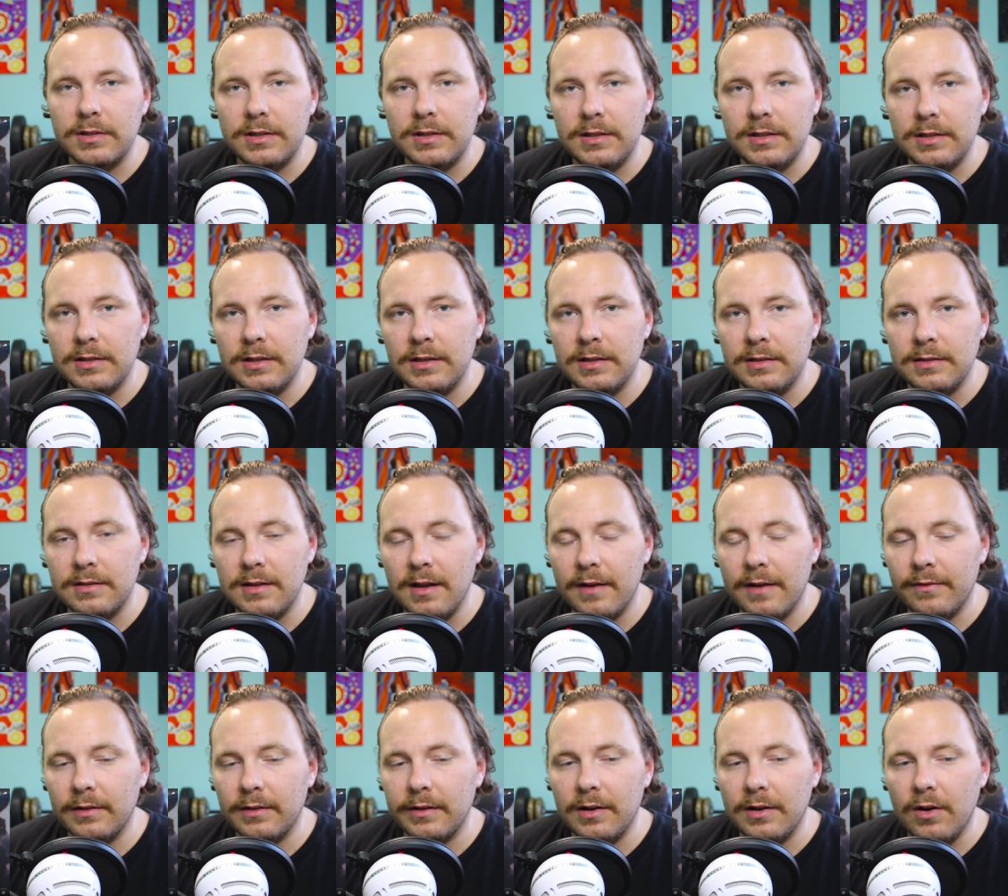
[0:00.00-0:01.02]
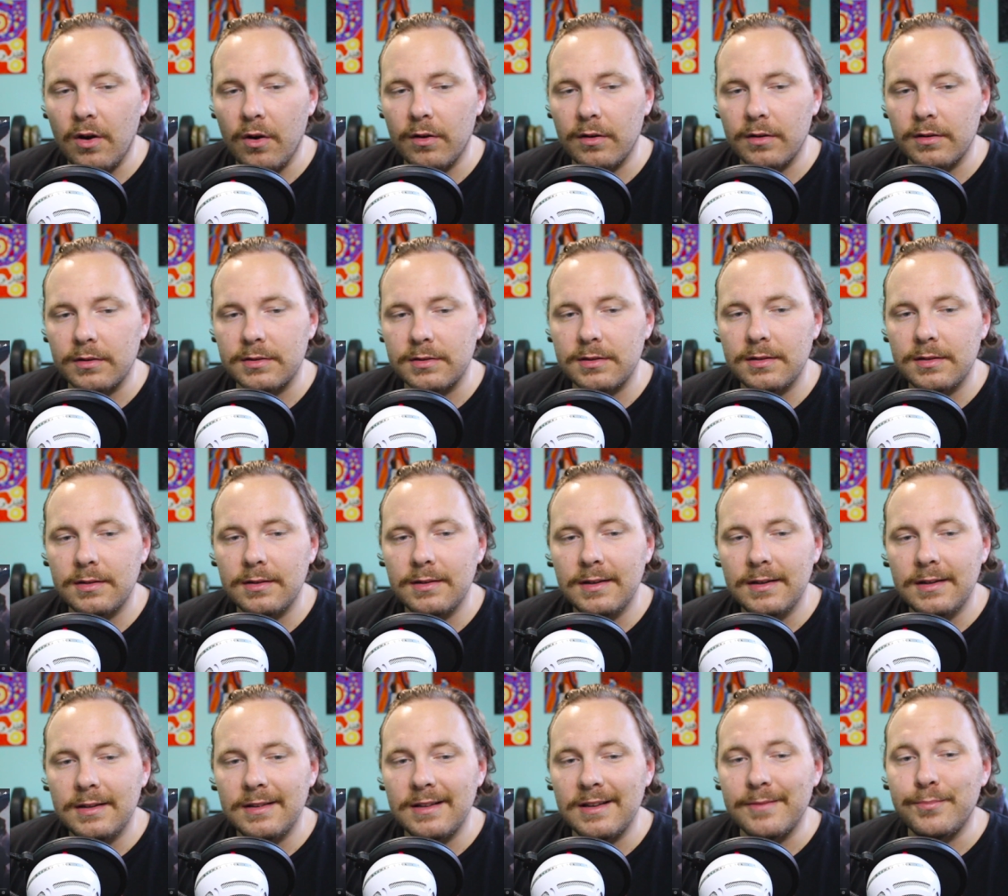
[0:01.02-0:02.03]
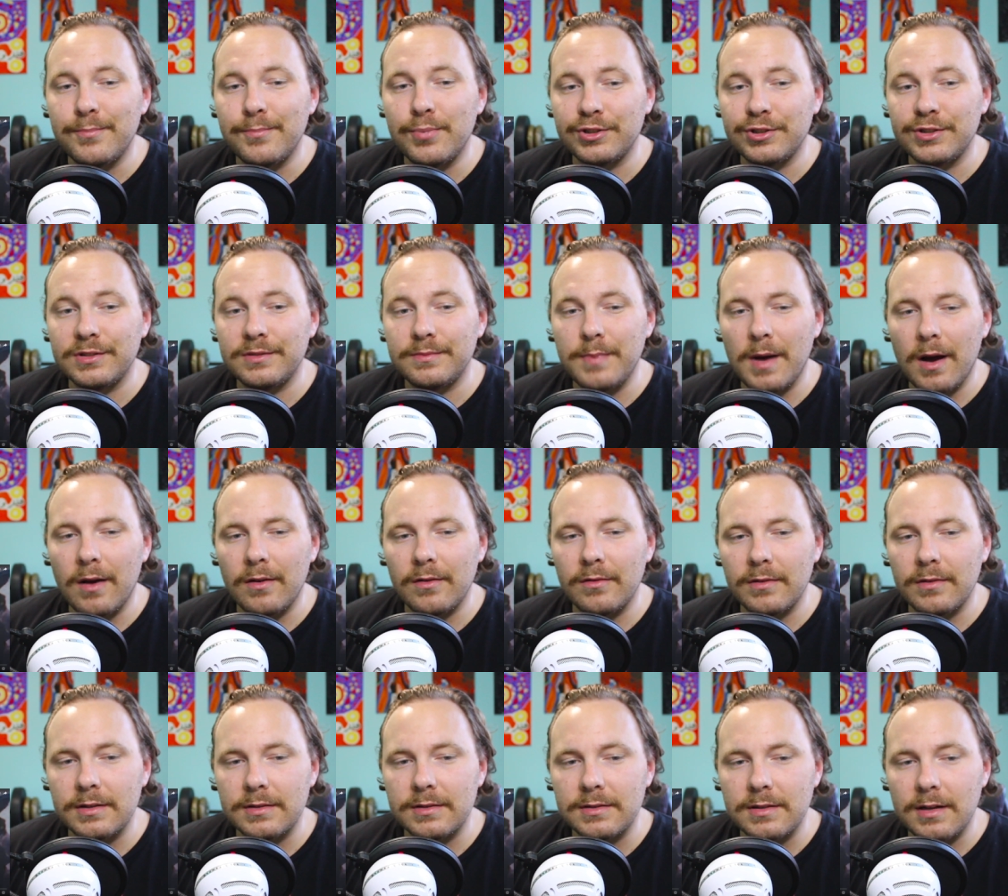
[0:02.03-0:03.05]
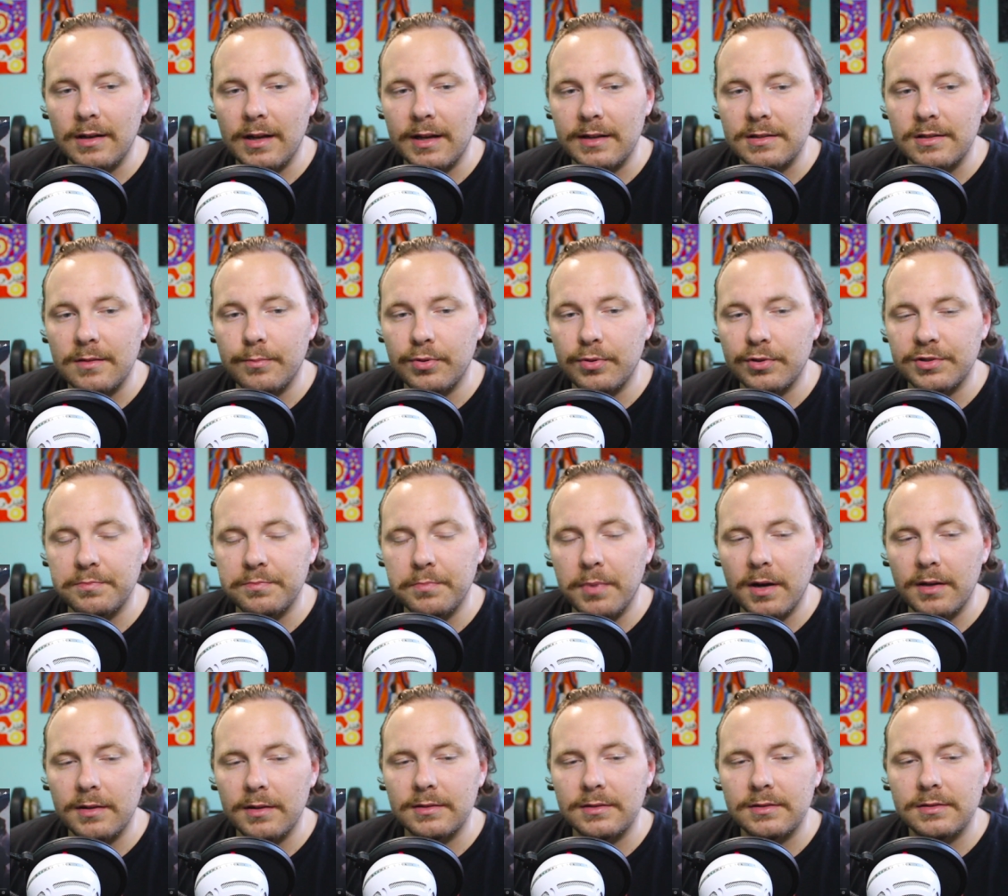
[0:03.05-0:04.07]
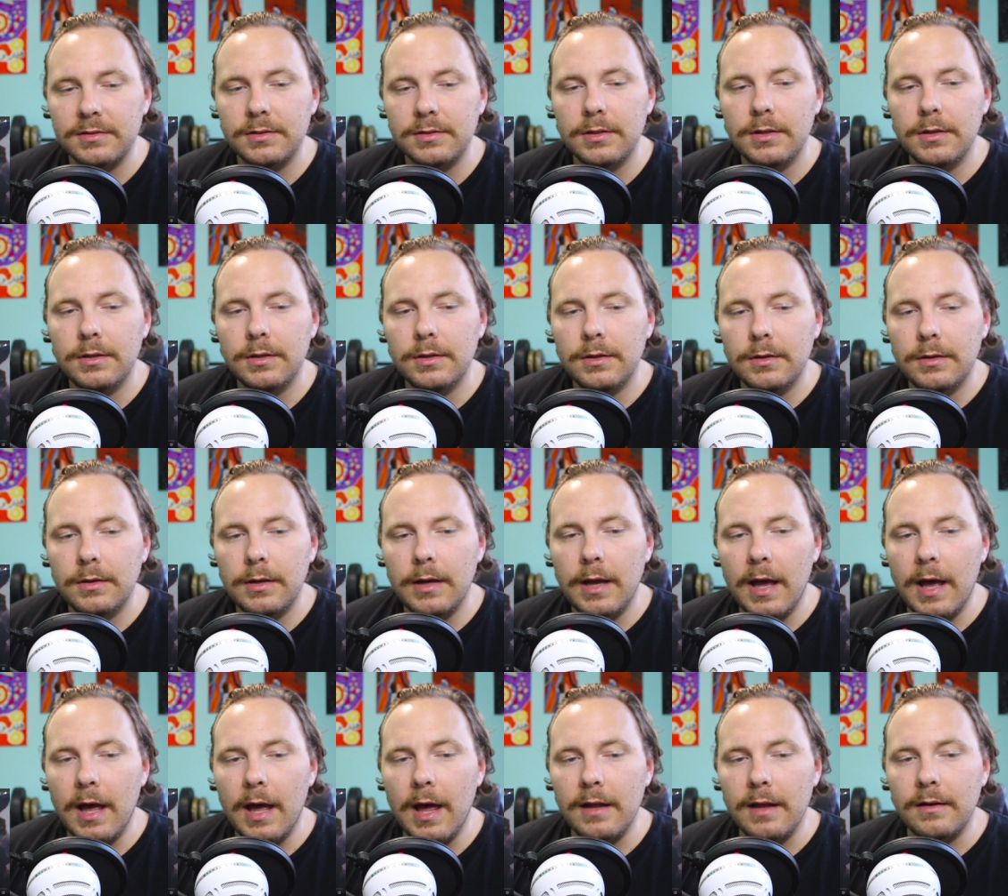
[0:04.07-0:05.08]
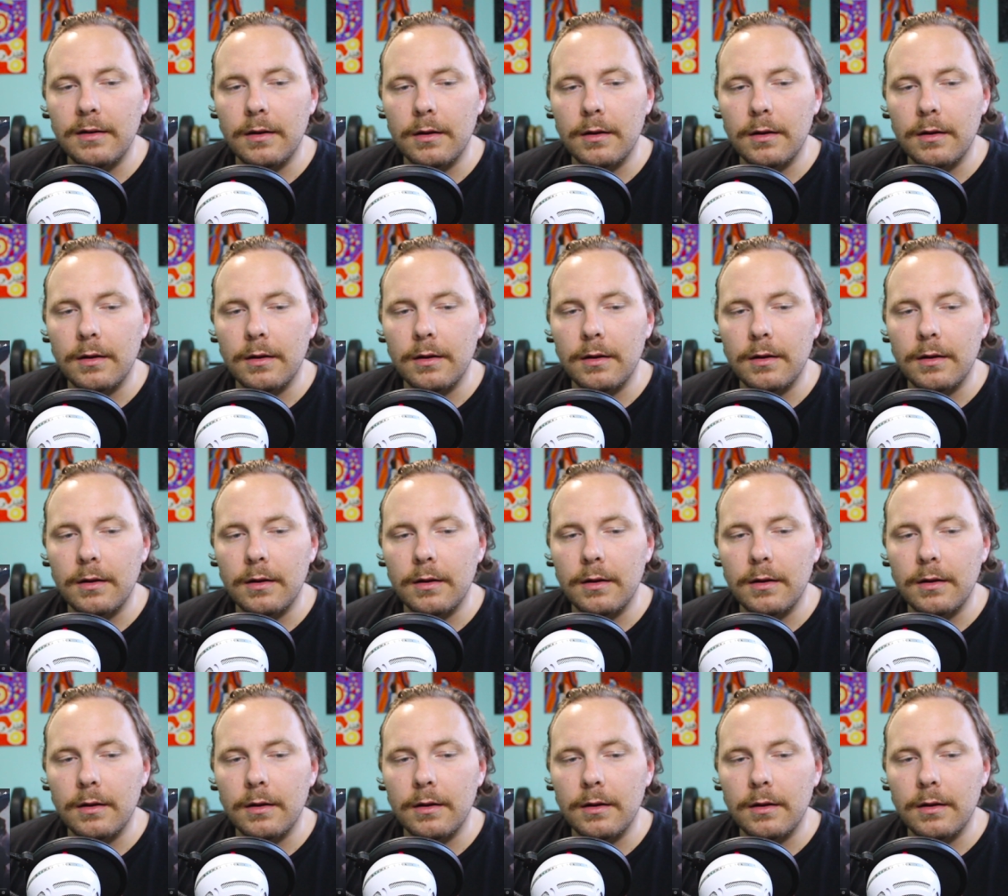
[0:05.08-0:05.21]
He, he's definitely an artist that pushes boundaries and likes to push buttons and